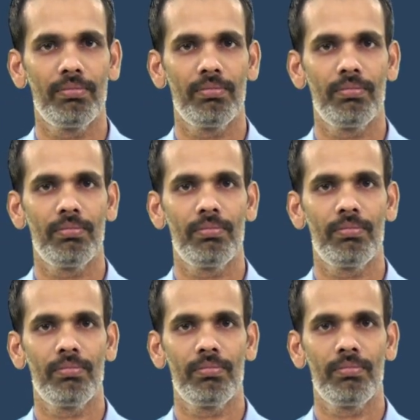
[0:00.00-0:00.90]

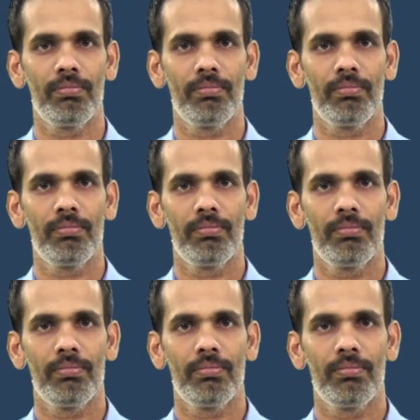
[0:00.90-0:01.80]

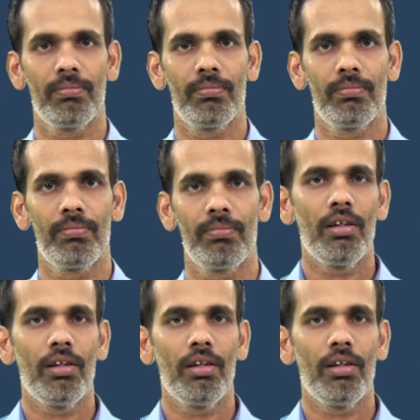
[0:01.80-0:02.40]
(silence)